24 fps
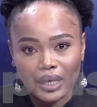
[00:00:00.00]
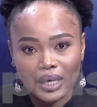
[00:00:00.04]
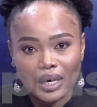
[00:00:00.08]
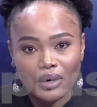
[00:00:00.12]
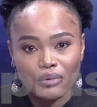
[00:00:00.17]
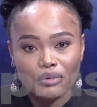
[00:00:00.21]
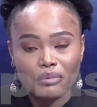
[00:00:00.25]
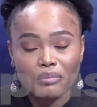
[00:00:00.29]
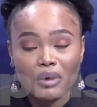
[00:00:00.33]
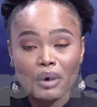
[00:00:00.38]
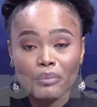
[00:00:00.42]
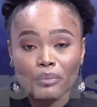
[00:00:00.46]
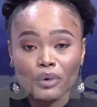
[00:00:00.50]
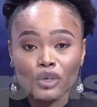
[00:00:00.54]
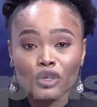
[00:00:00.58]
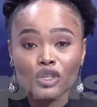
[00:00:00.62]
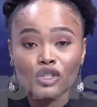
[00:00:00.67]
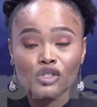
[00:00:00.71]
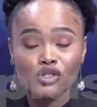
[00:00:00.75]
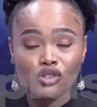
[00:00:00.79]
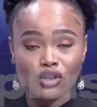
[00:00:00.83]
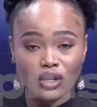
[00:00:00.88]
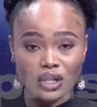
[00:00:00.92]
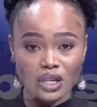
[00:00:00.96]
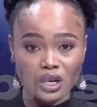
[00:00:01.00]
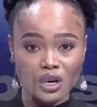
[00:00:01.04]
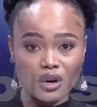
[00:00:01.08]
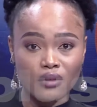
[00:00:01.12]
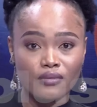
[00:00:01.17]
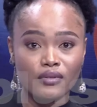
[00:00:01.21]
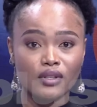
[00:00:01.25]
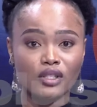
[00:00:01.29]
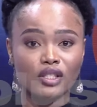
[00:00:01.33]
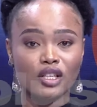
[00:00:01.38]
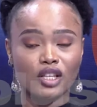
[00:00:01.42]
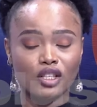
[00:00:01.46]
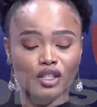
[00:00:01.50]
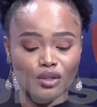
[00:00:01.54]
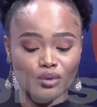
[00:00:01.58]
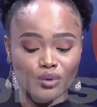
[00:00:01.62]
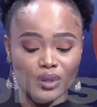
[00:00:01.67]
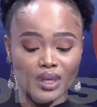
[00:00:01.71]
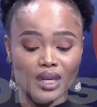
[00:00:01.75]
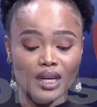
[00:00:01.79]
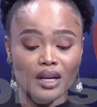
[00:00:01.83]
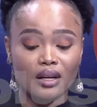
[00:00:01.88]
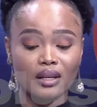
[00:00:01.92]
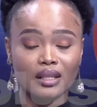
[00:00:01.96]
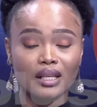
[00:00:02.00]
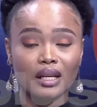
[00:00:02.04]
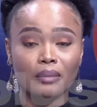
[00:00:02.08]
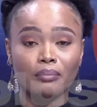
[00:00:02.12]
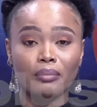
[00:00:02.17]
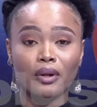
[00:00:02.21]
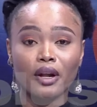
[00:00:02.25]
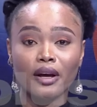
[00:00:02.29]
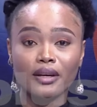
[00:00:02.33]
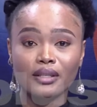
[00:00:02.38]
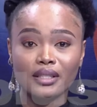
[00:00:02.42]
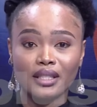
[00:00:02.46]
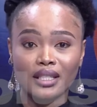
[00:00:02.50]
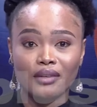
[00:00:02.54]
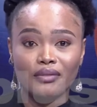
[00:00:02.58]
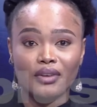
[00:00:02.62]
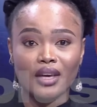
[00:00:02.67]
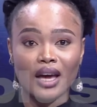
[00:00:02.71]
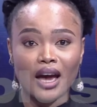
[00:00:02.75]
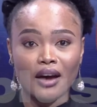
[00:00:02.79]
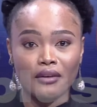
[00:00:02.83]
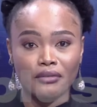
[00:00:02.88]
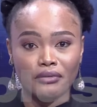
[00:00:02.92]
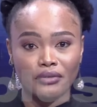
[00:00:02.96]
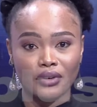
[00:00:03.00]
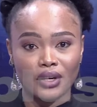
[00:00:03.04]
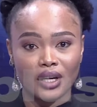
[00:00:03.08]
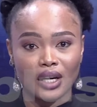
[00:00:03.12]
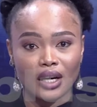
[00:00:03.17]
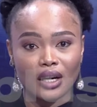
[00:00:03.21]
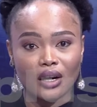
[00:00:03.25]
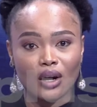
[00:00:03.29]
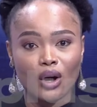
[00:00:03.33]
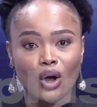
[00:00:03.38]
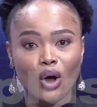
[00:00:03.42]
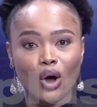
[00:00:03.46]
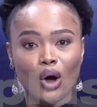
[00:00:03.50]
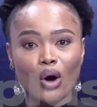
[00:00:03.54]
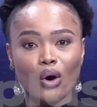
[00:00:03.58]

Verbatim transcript: Now, remember, you can join the conversation, tweet at us at Plus TV Africa